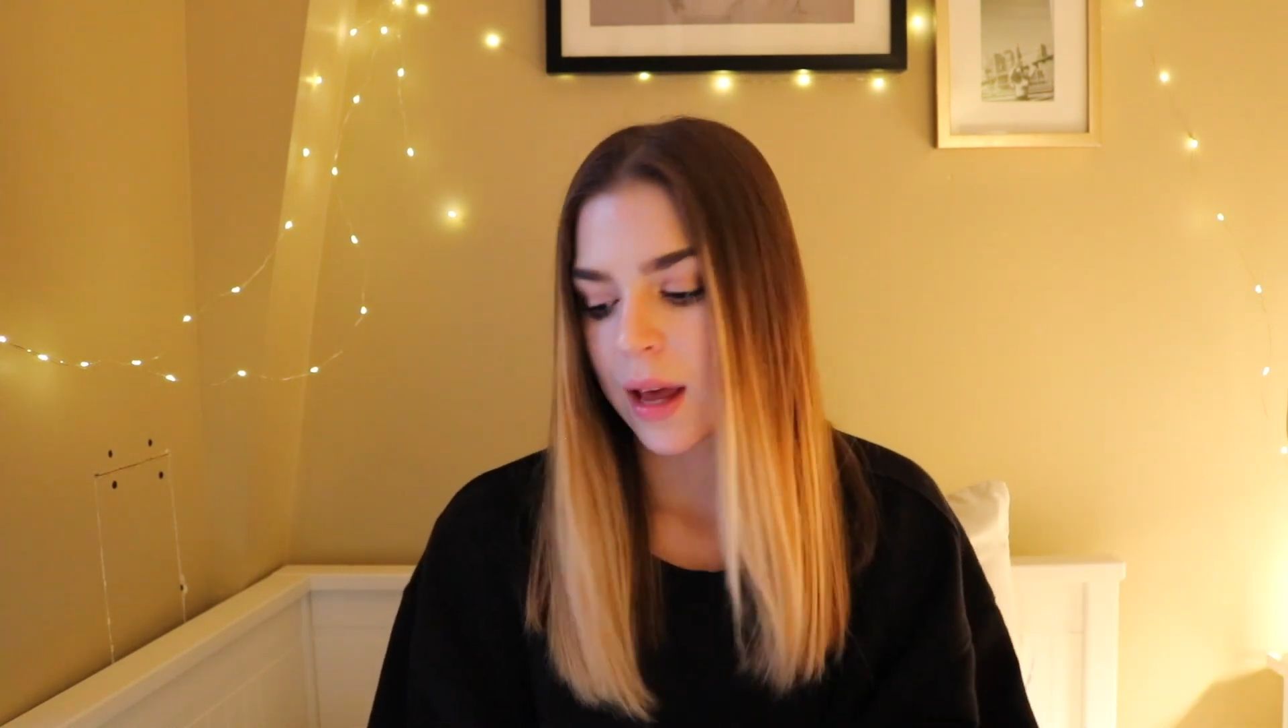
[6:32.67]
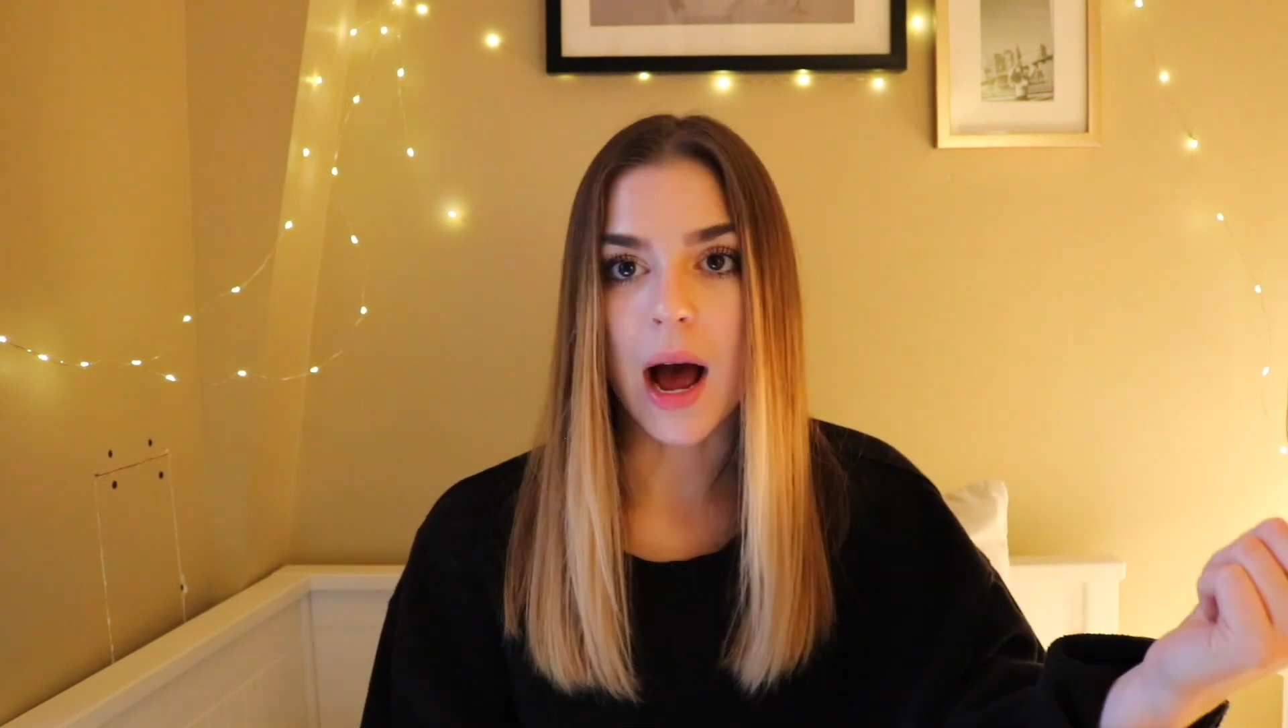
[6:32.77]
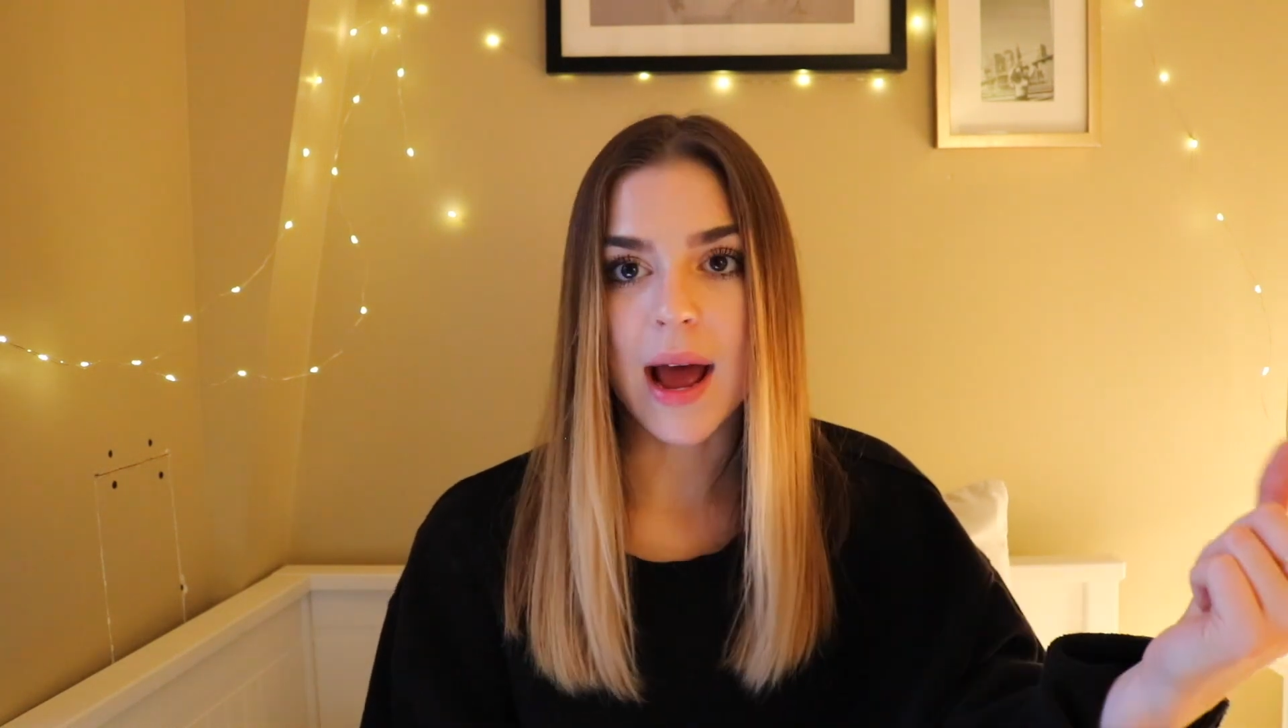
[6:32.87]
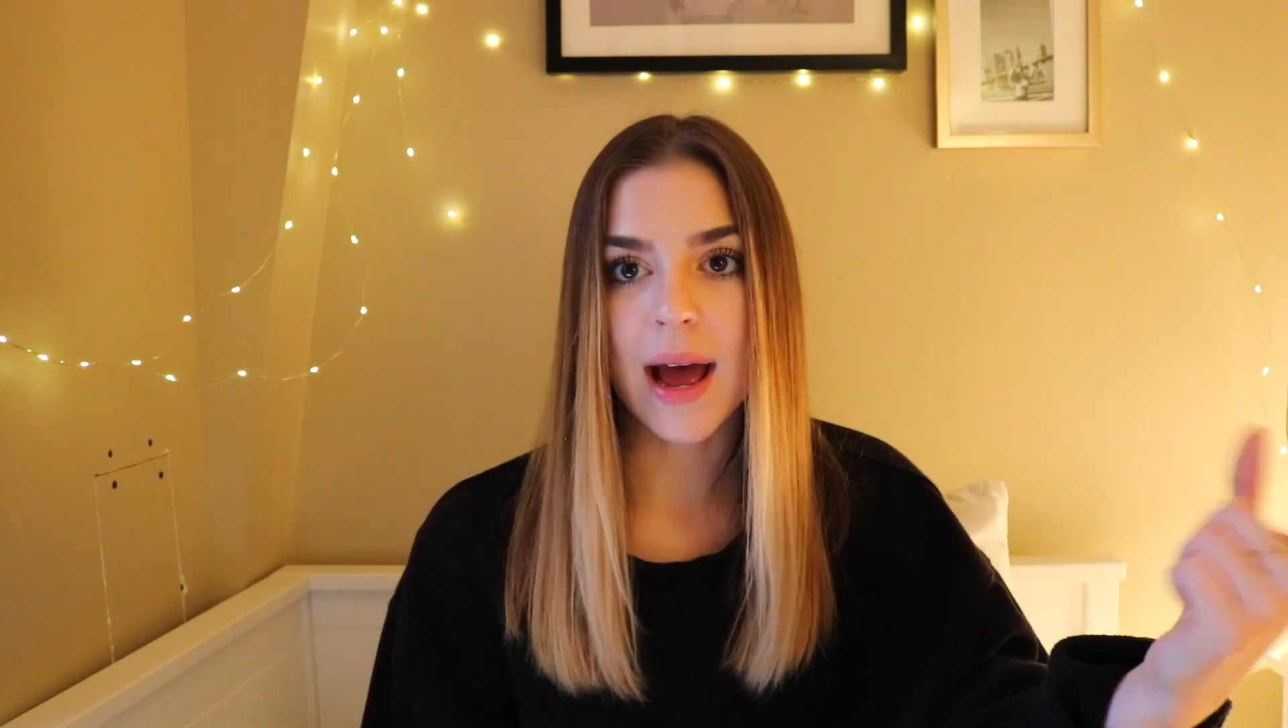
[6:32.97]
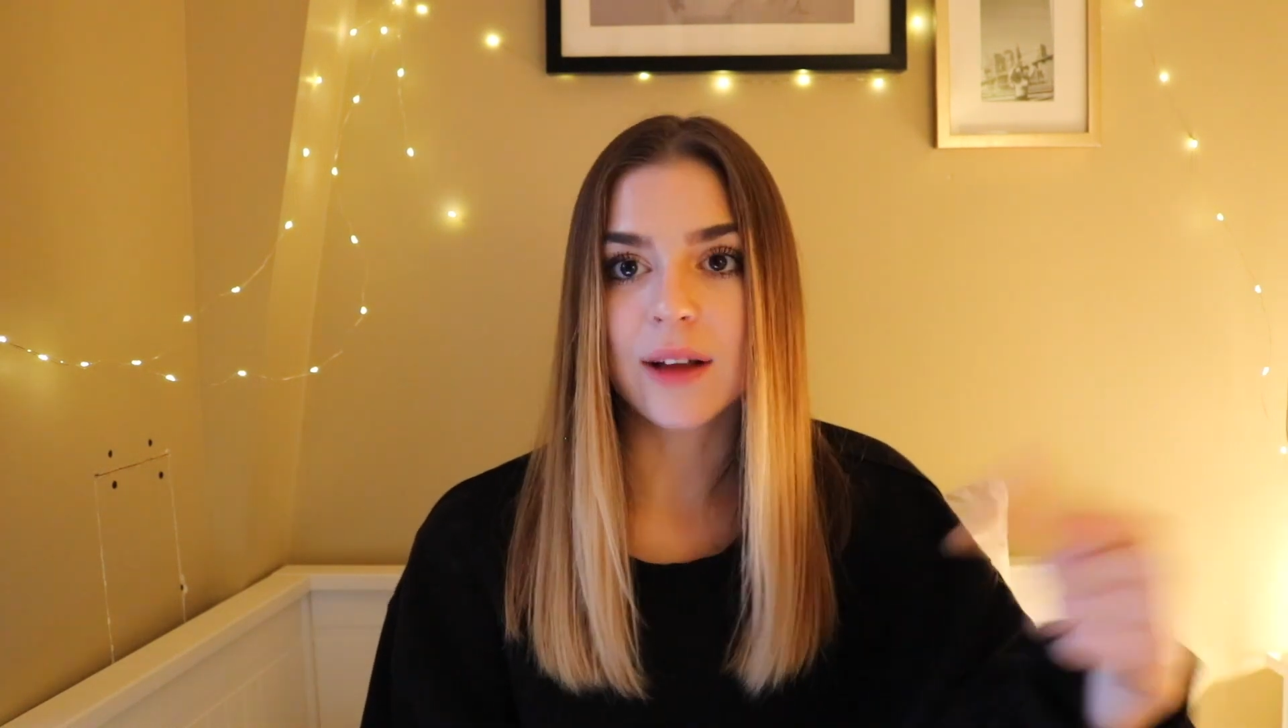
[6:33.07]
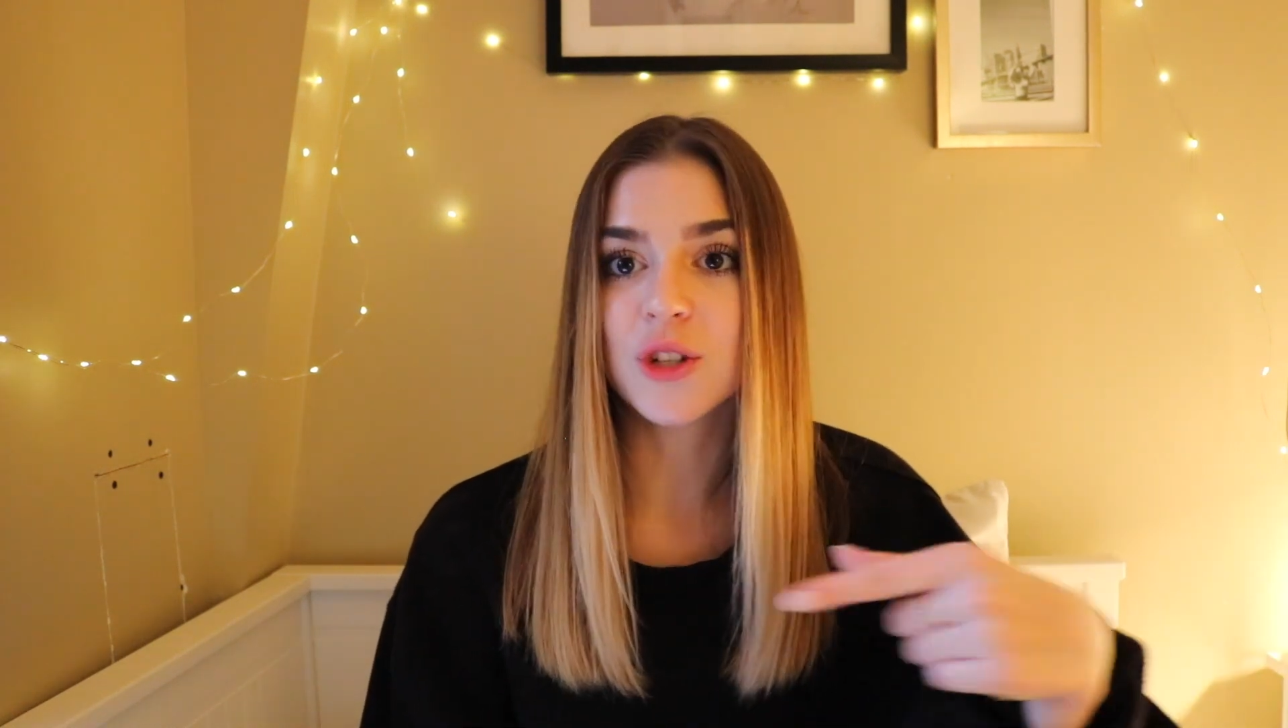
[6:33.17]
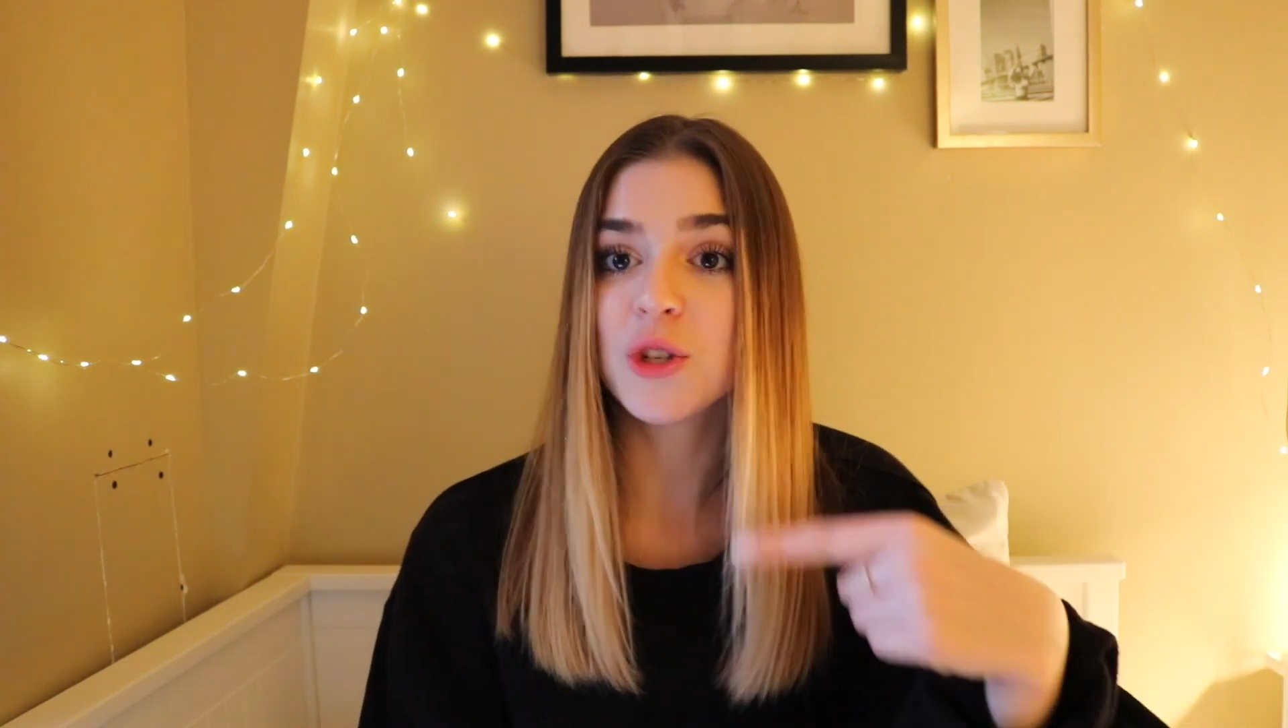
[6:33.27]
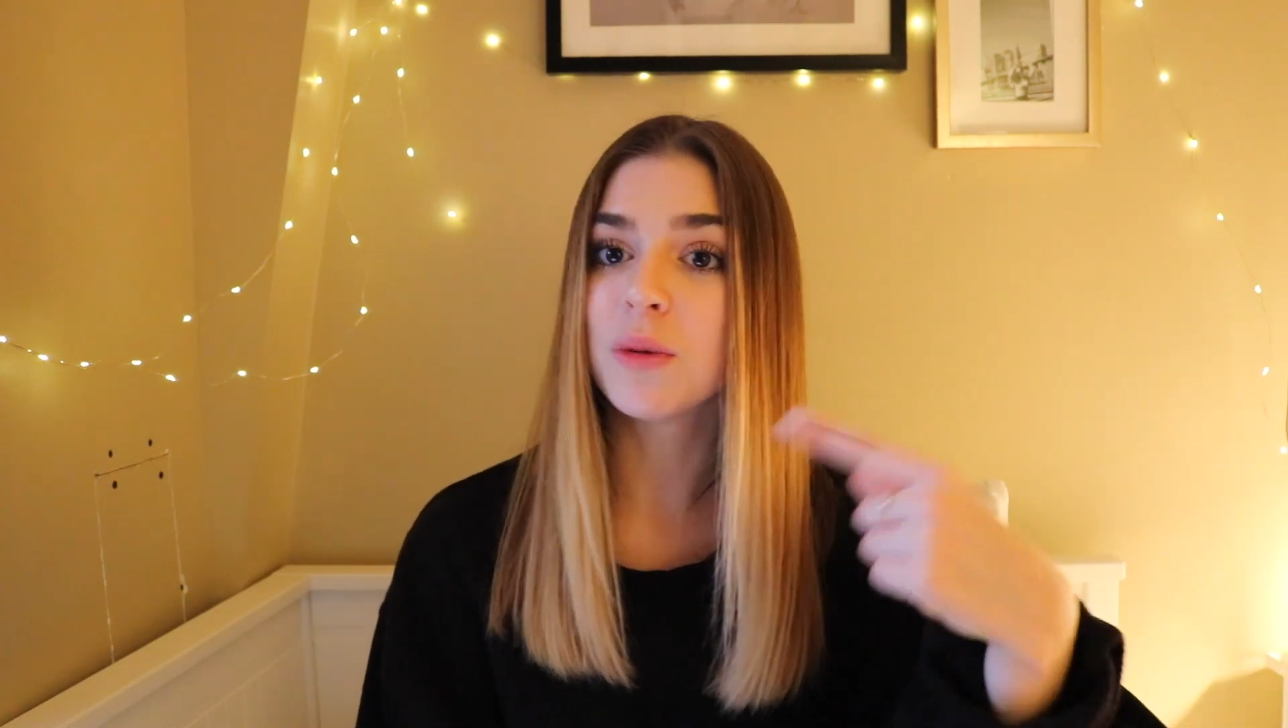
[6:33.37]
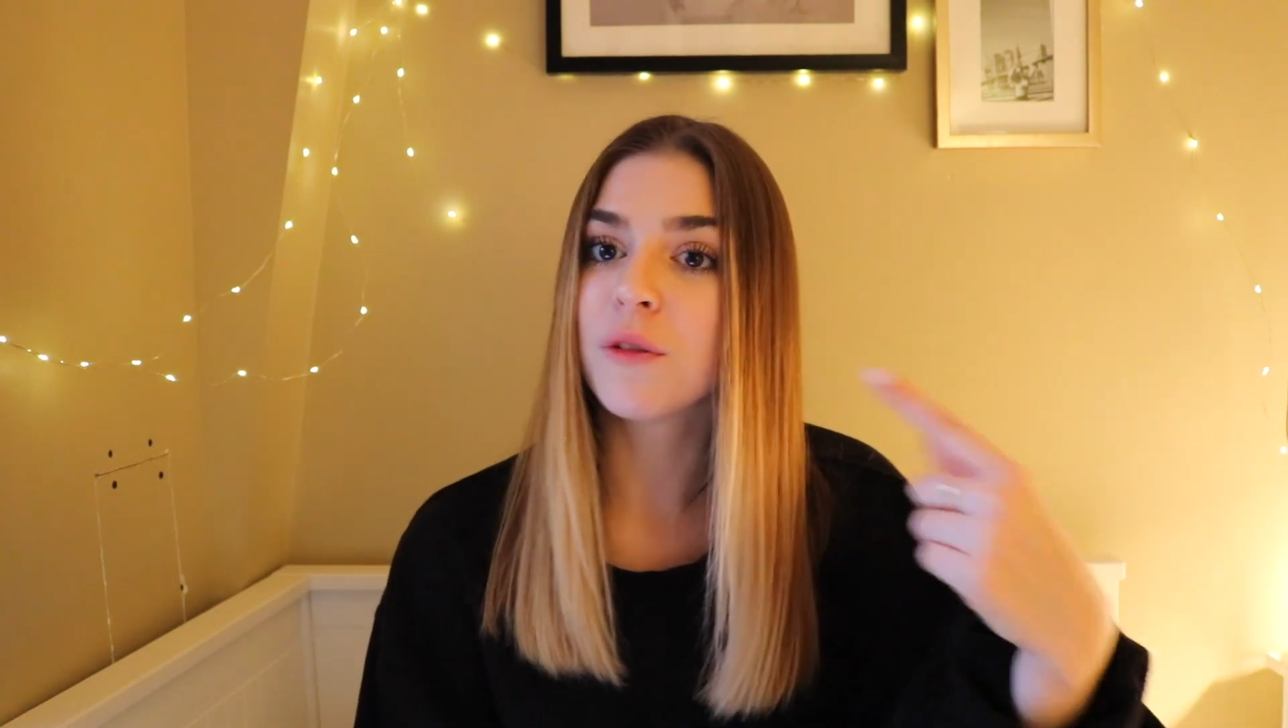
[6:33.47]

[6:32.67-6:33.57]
I had to do